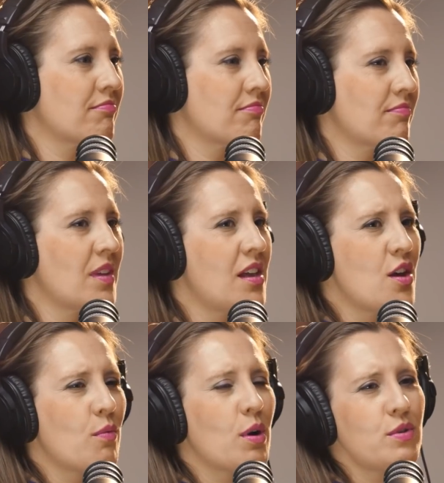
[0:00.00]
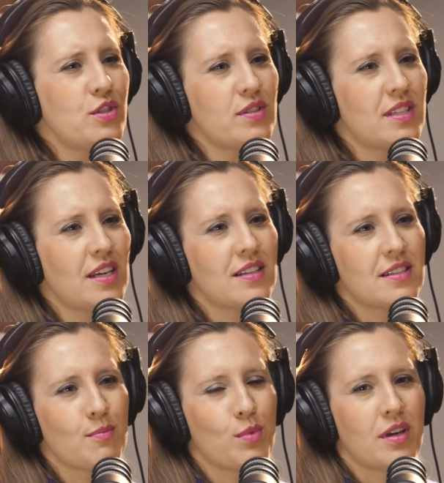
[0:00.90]
Mm-hmm. What would you say to
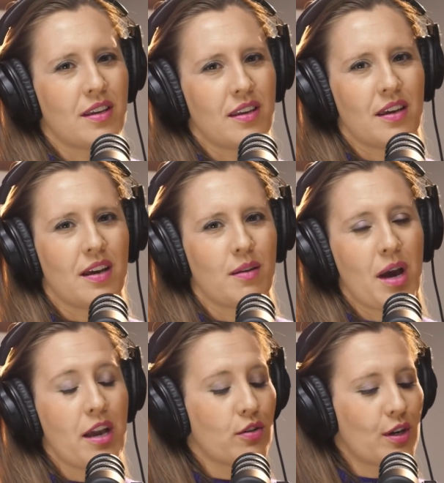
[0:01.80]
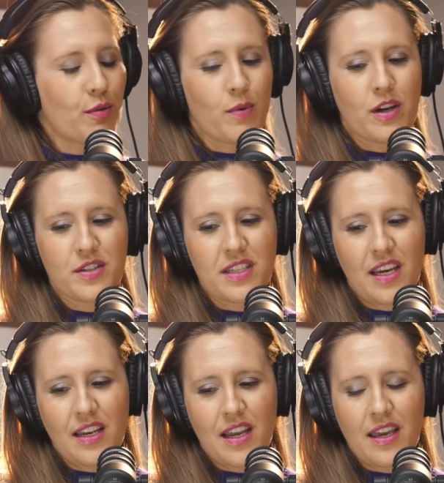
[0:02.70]
someone? Um, I agree with what you're
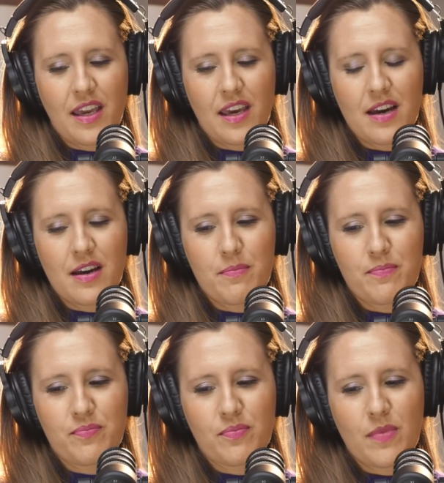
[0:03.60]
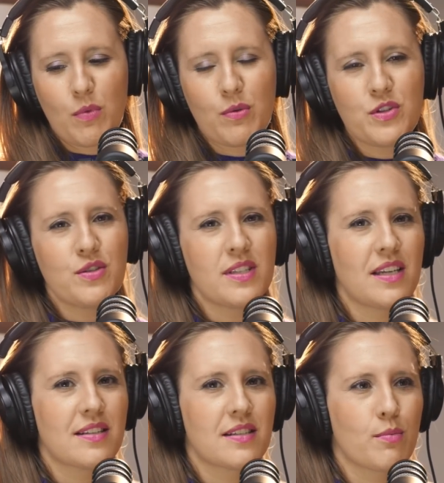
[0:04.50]
saying. I um, what would you
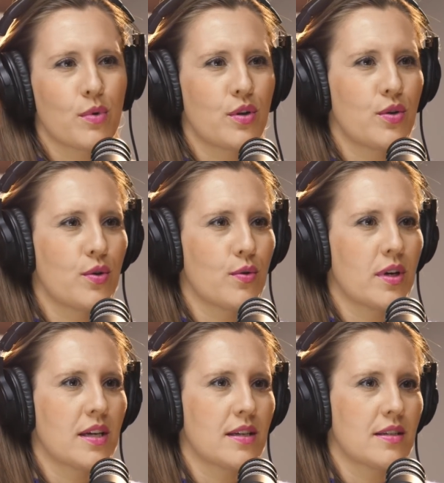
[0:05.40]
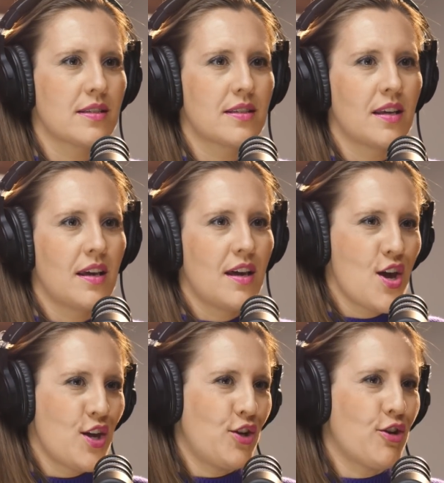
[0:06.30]
say to someone who is,
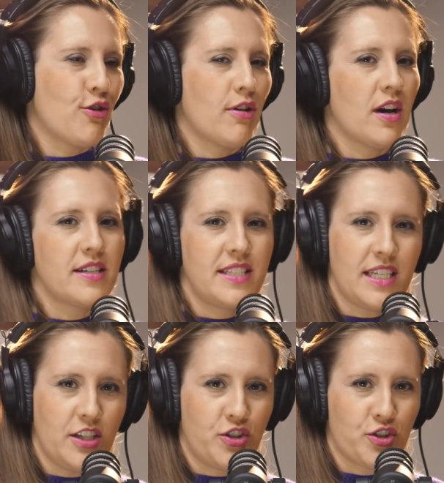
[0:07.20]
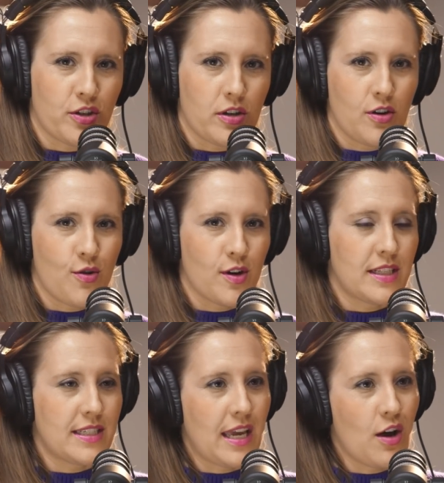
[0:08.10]
you know, a teacher or a
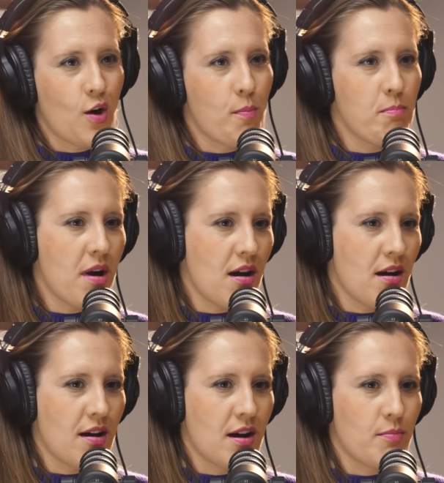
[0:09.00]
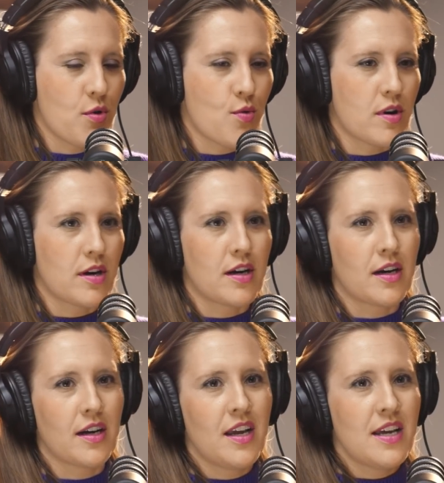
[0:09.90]
stay-at-home mom
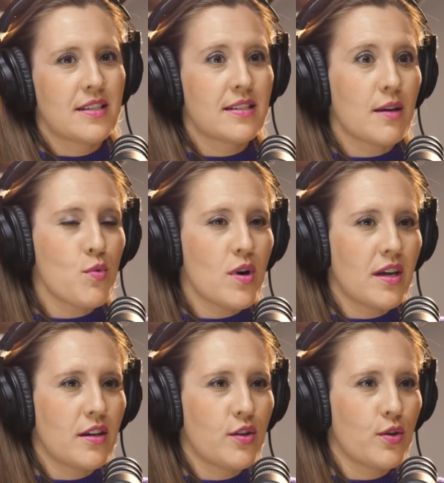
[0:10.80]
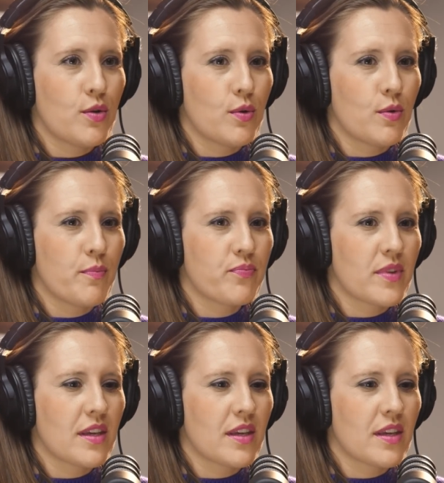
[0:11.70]
or someone who